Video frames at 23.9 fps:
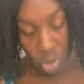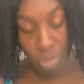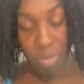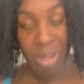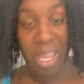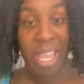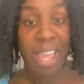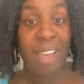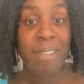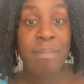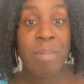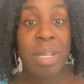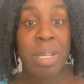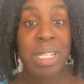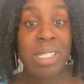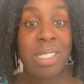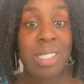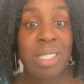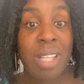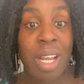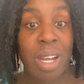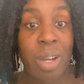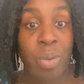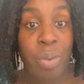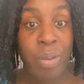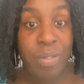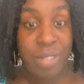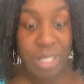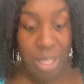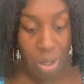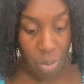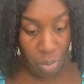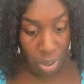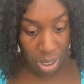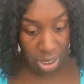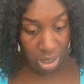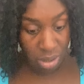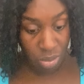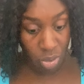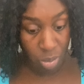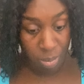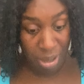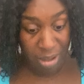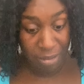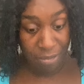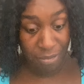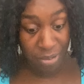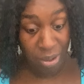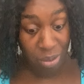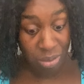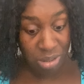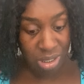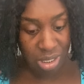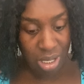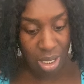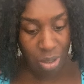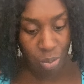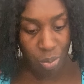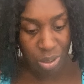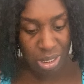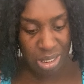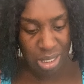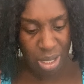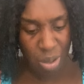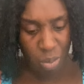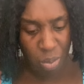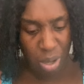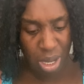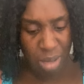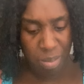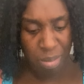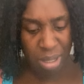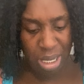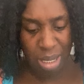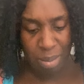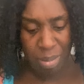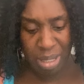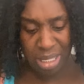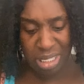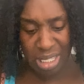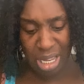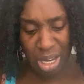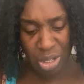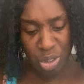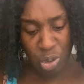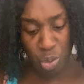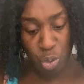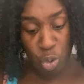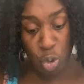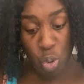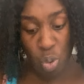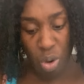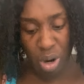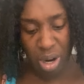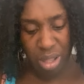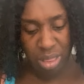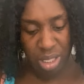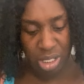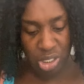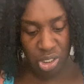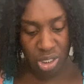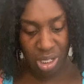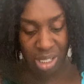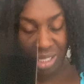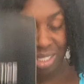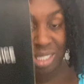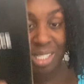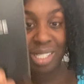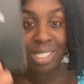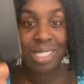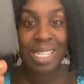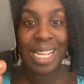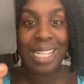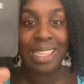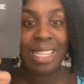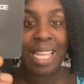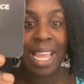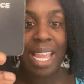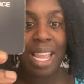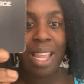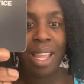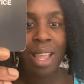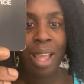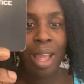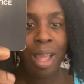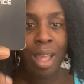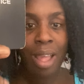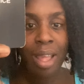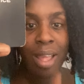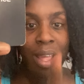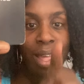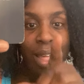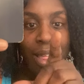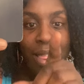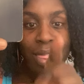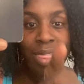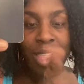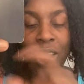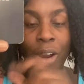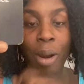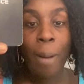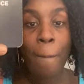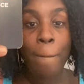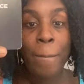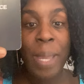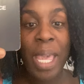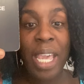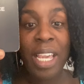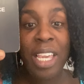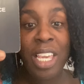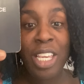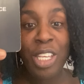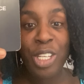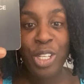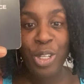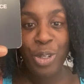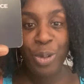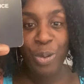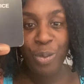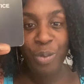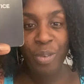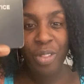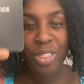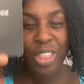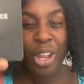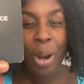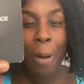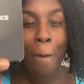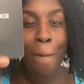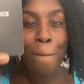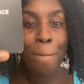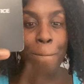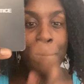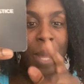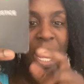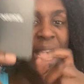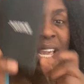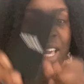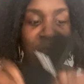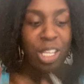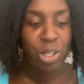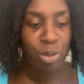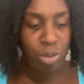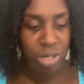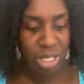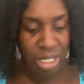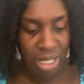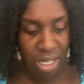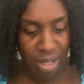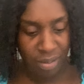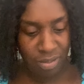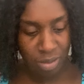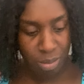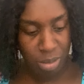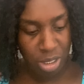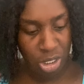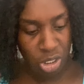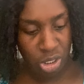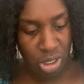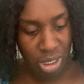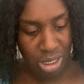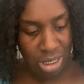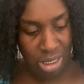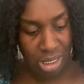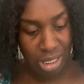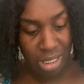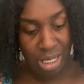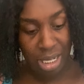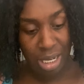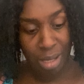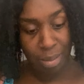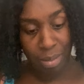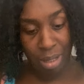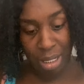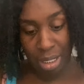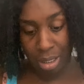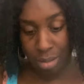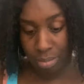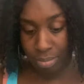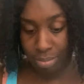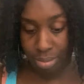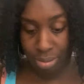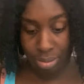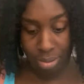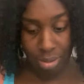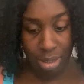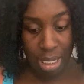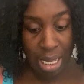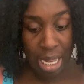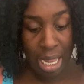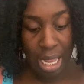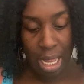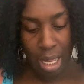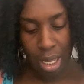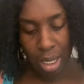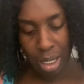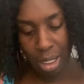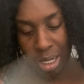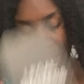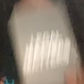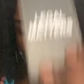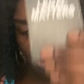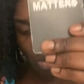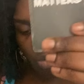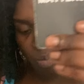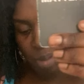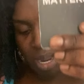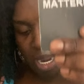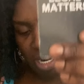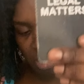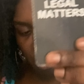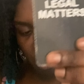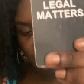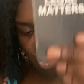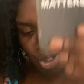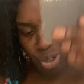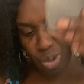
You may have been stuck with someone or may feel stuck with someone, but let me tell you, you are the justice that they are begging you. They're begging you to give them the justice. And I'm like, legal matters.